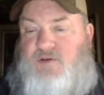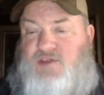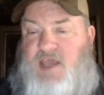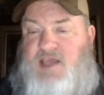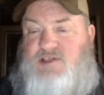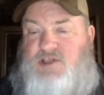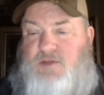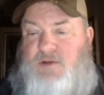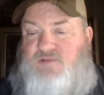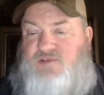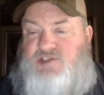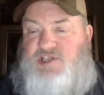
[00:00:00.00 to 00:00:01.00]
thank you so much
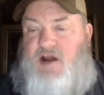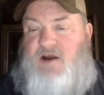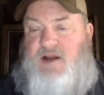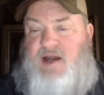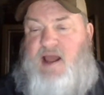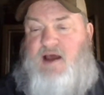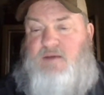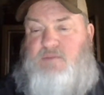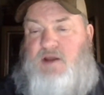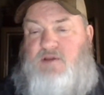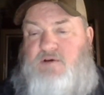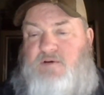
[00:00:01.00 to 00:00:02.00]
for sharing it out,
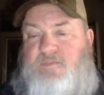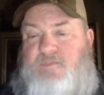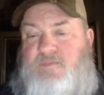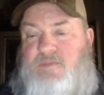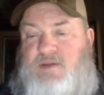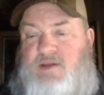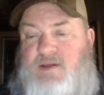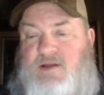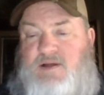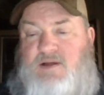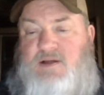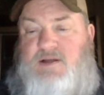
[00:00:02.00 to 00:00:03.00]
brother.
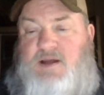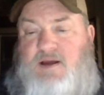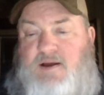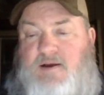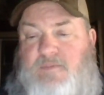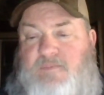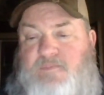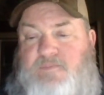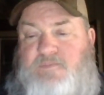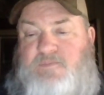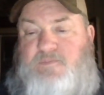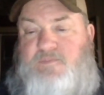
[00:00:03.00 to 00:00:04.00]
I
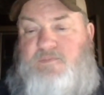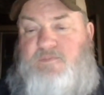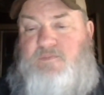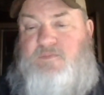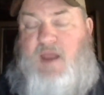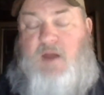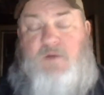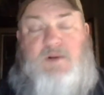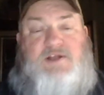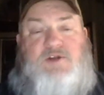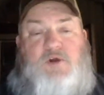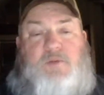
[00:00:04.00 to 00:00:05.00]

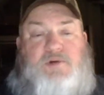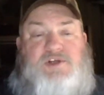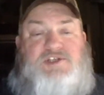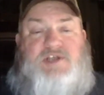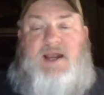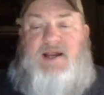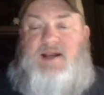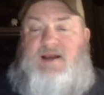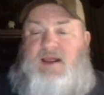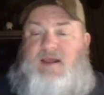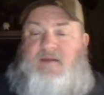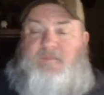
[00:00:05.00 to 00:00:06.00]
really do appreciate it.
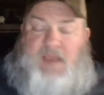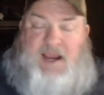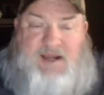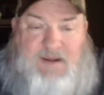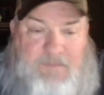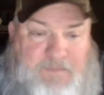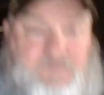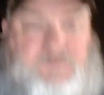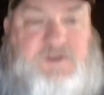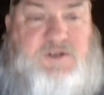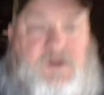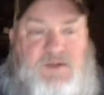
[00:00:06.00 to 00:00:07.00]
And,
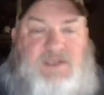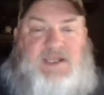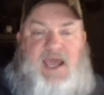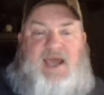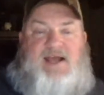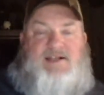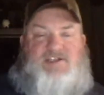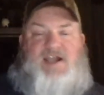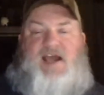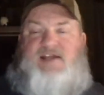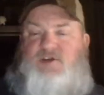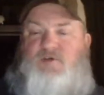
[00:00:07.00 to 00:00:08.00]
you know, yes,
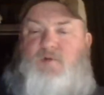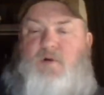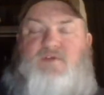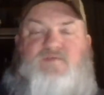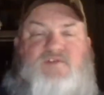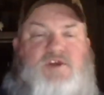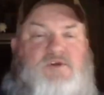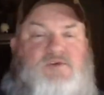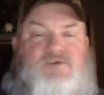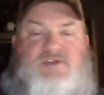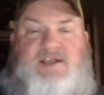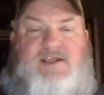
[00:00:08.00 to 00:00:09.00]
I do want the
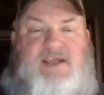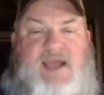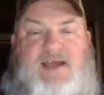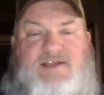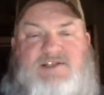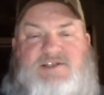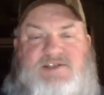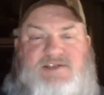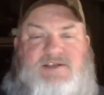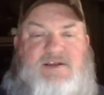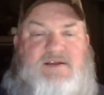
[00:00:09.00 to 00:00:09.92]
views. Yes,